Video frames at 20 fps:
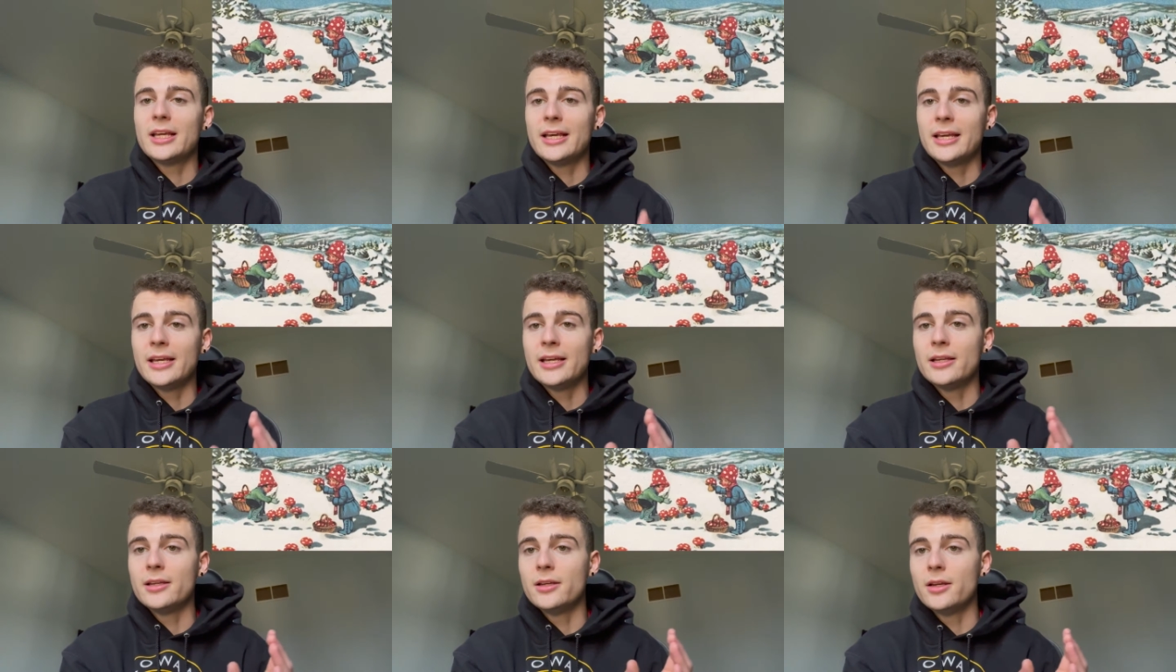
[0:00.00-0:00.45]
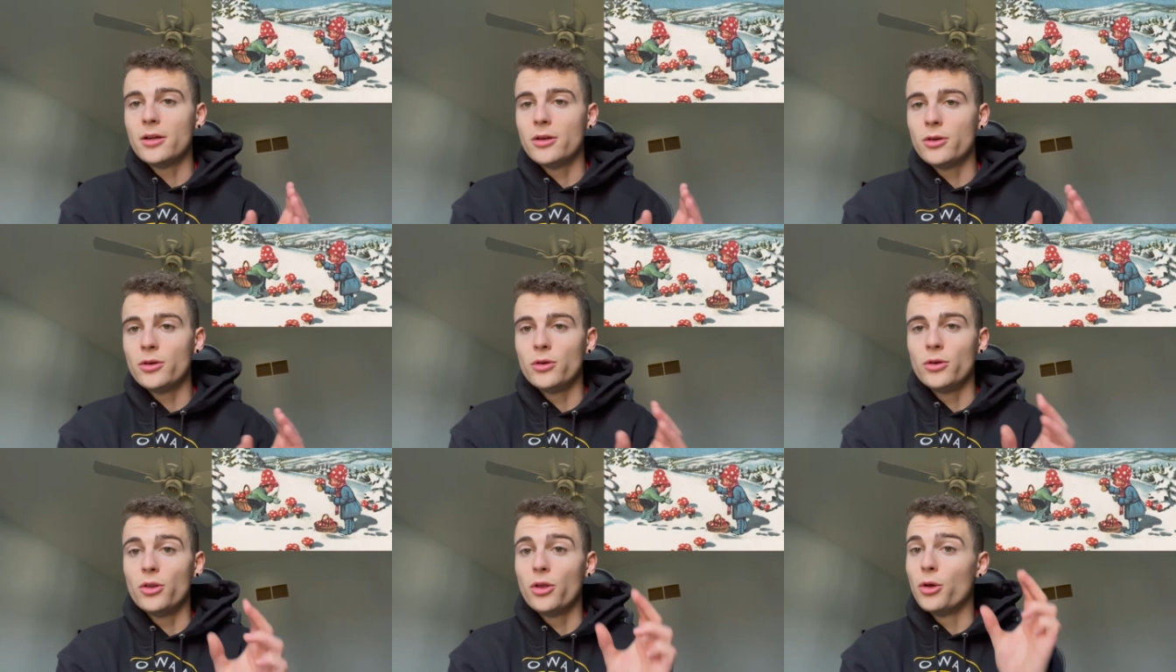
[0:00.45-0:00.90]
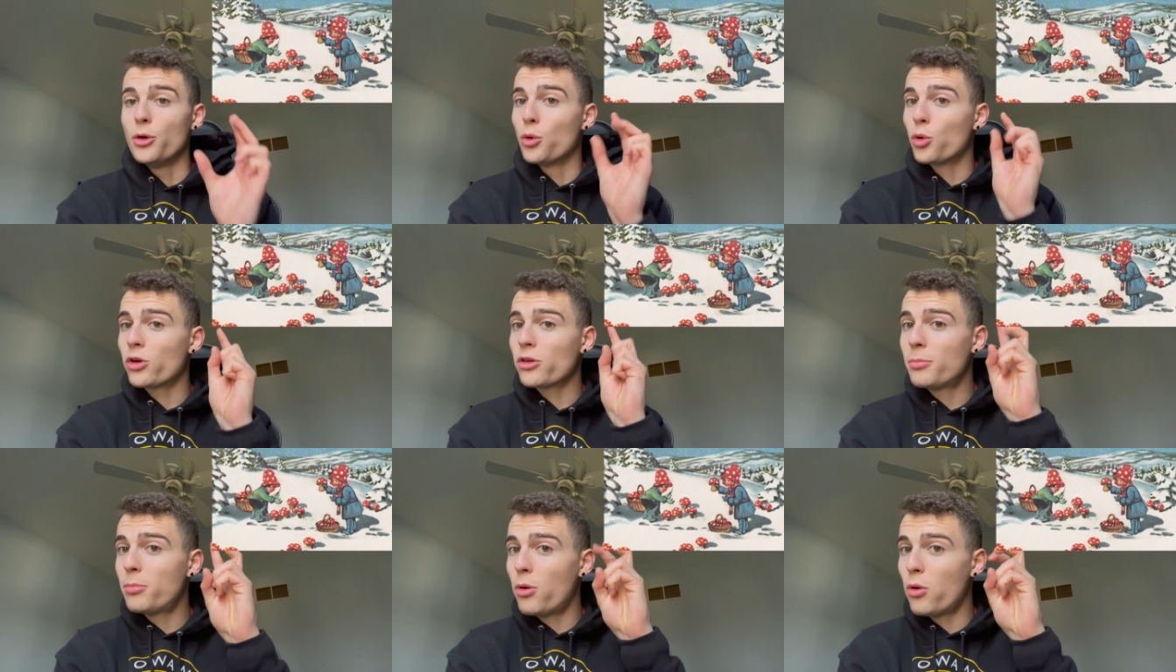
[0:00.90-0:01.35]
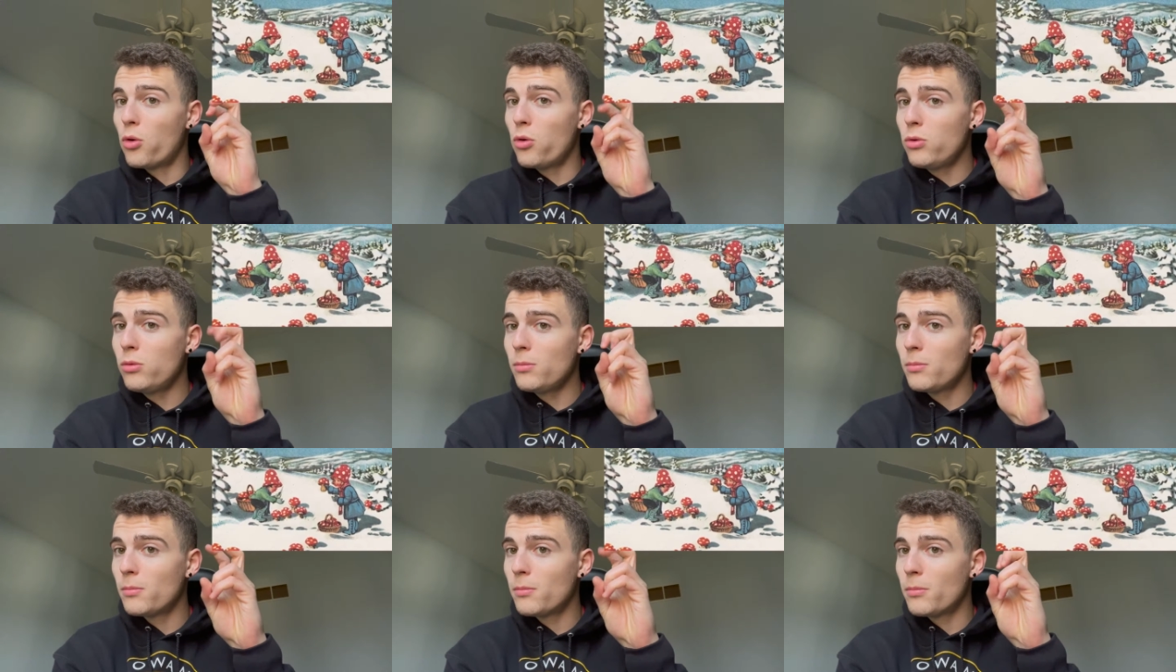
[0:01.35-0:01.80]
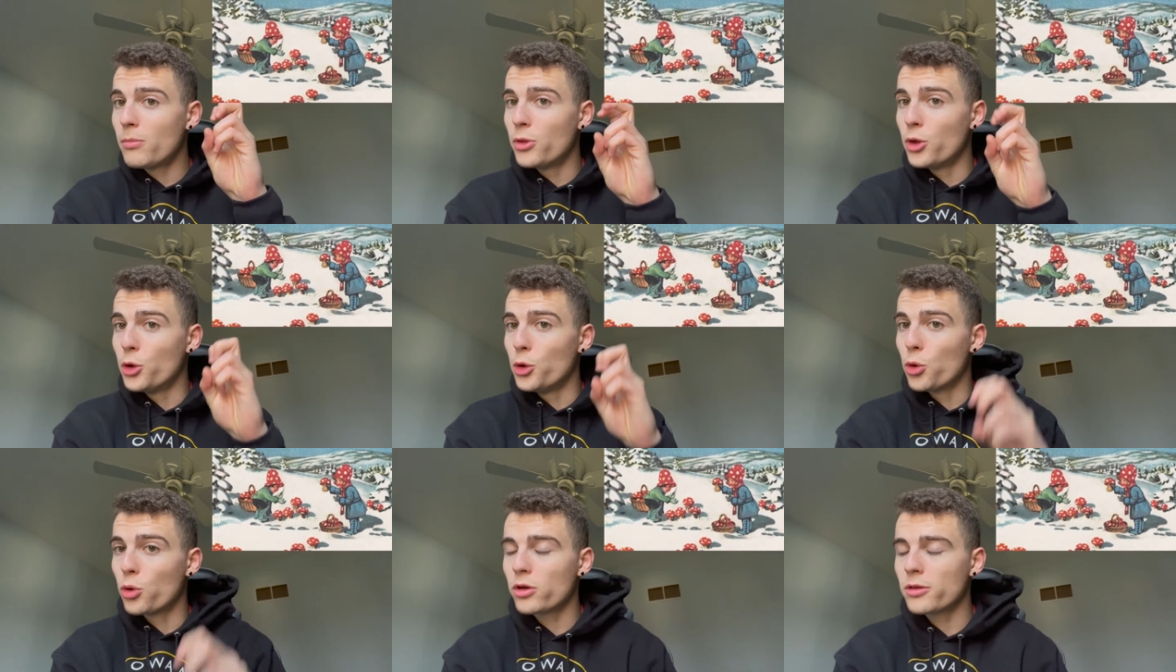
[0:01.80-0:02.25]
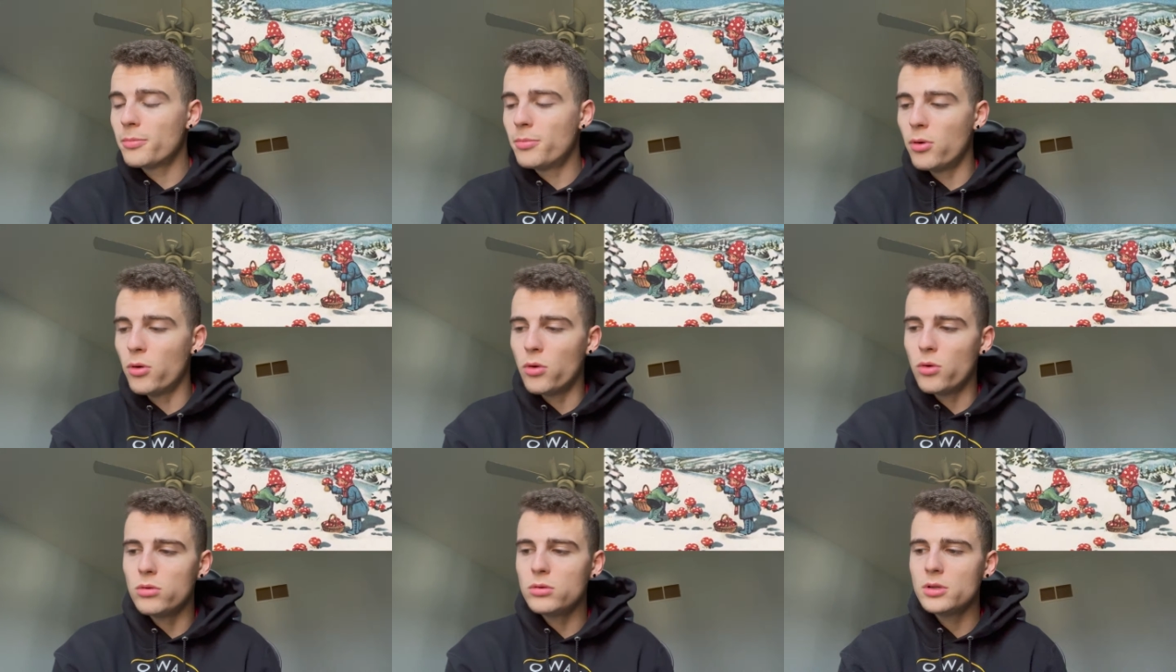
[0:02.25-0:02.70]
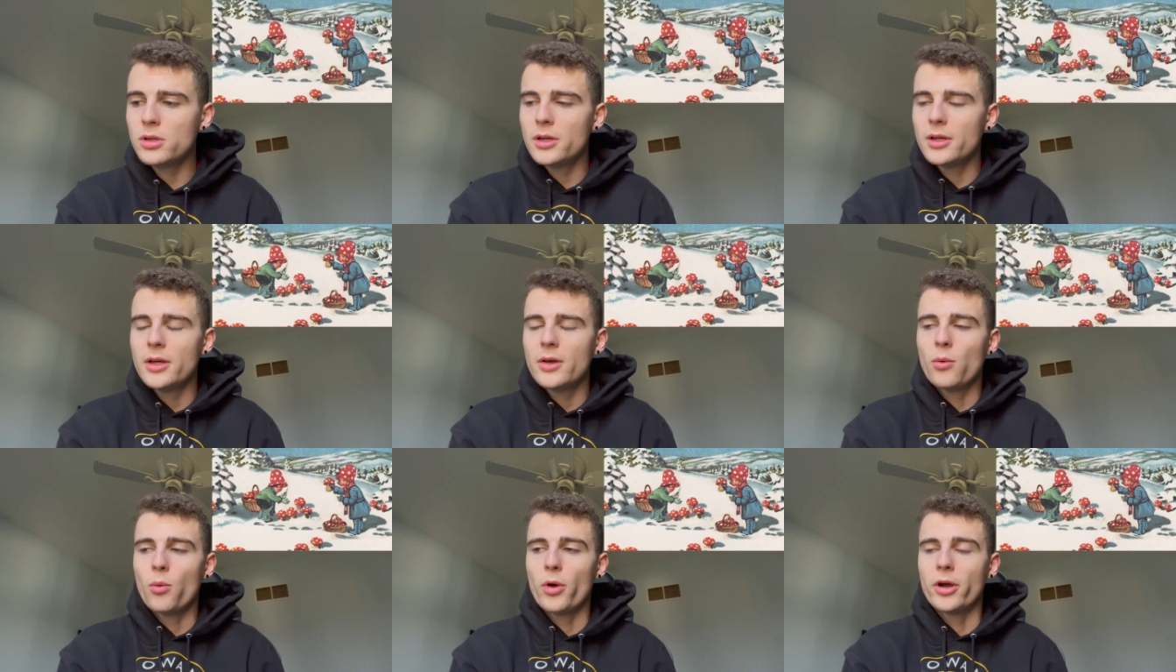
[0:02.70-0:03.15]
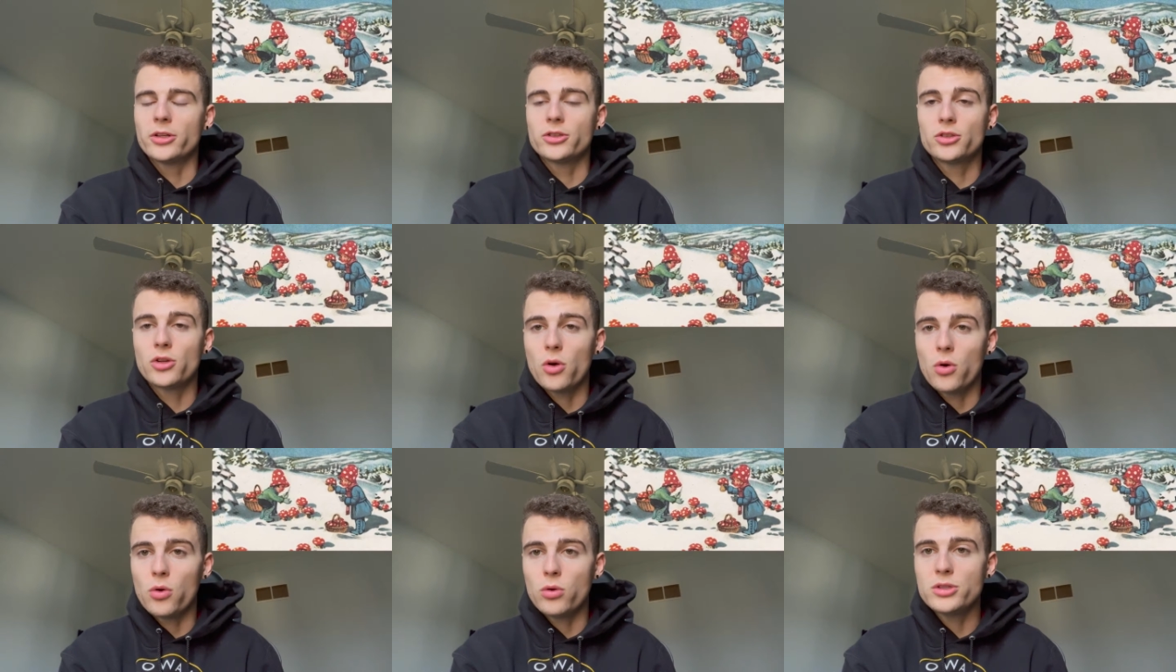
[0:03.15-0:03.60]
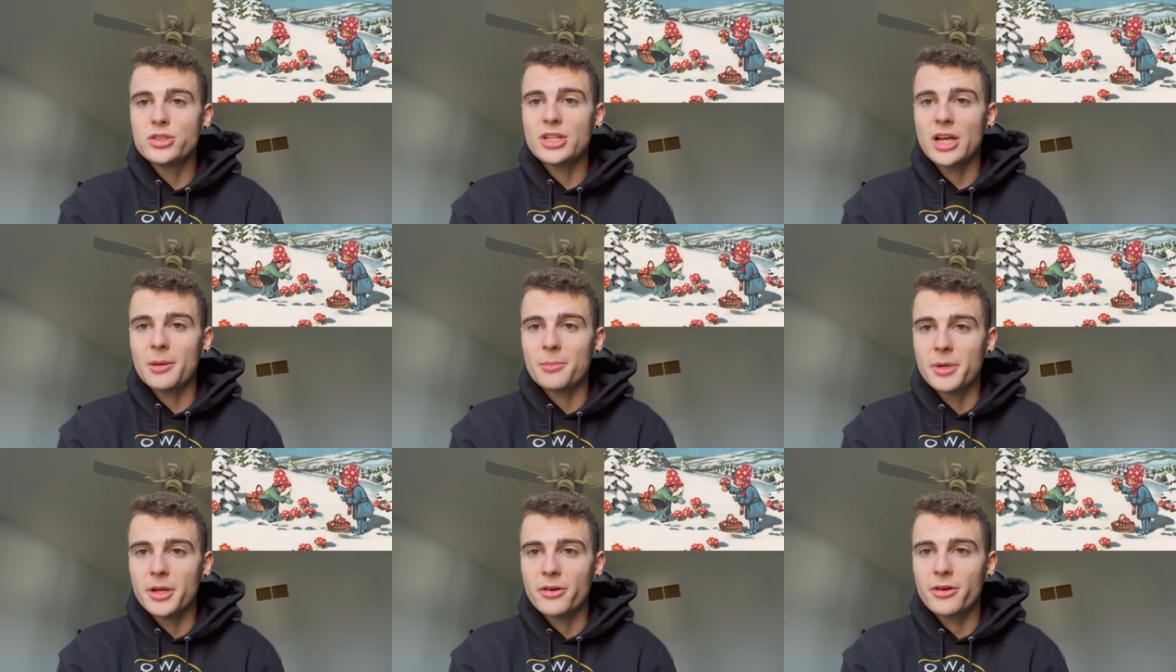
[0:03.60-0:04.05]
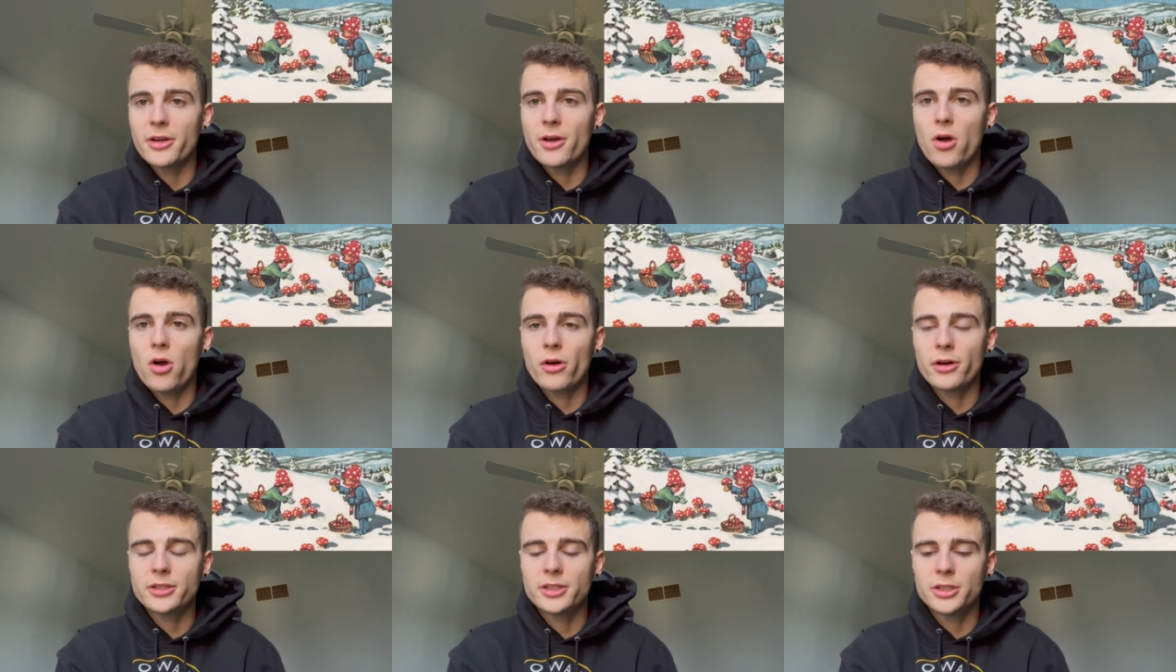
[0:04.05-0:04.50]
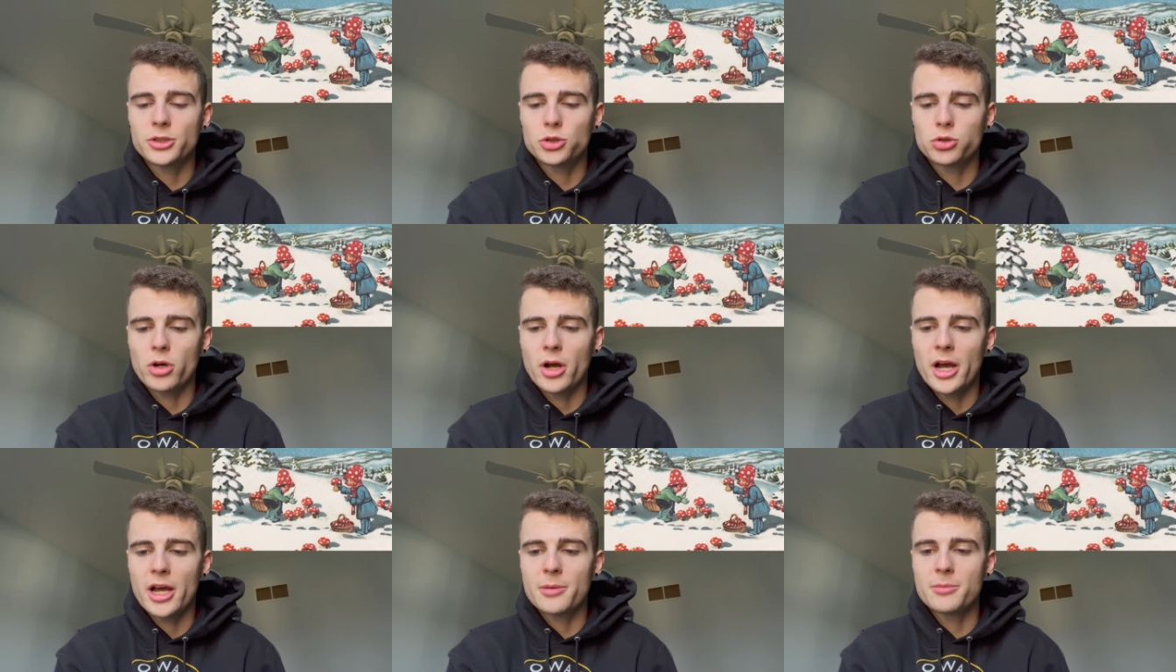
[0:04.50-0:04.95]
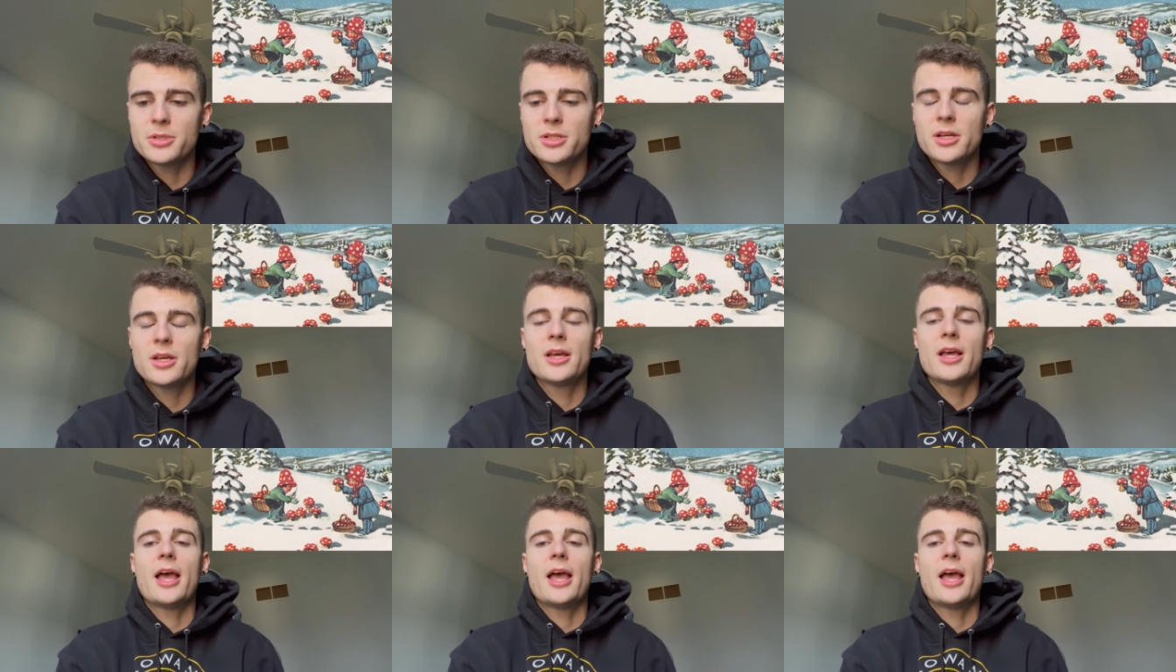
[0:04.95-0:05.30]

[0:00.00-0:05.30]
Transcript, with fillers: in the North Pole, the North Pole, where it's cold, Siberia, Arctic tribes,